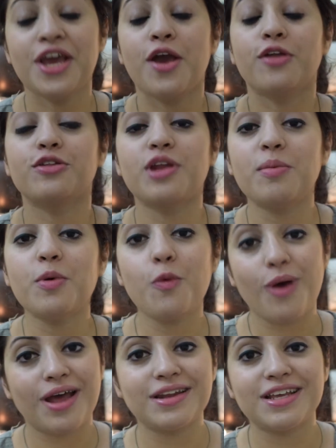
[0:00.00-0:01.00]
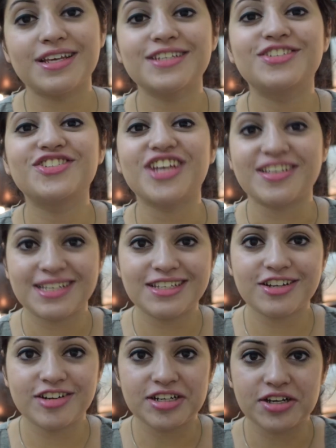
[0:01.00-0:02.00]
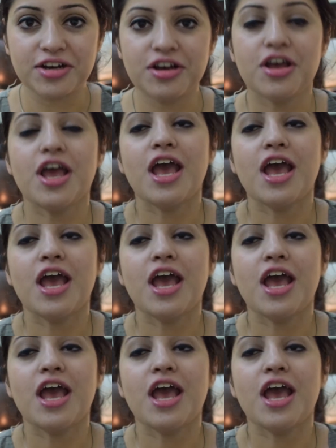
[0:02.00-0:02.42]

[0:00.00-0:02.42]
So number one is Jesse the Reader.